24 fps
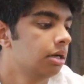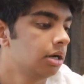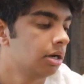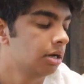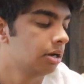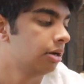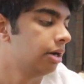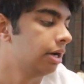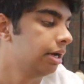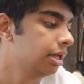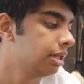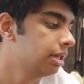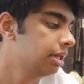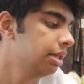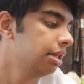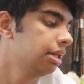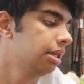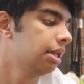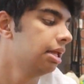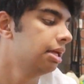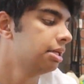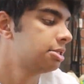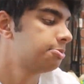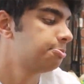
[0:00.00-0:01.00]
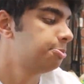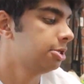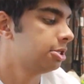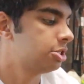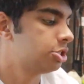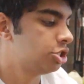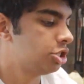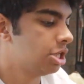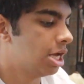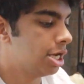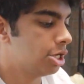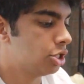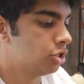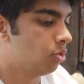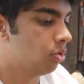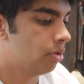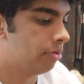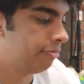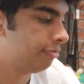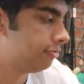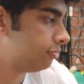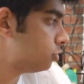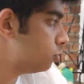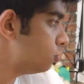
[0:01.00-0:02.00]
All right, let's put that
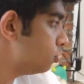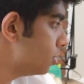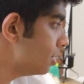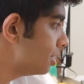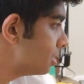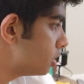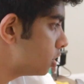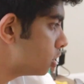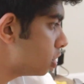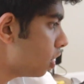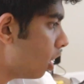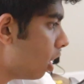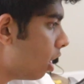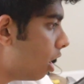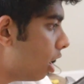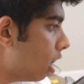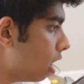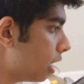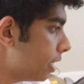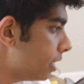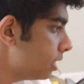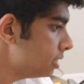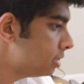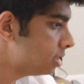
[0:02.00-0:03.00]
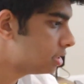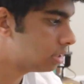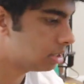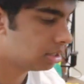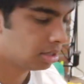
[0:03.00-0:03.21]
off to the side.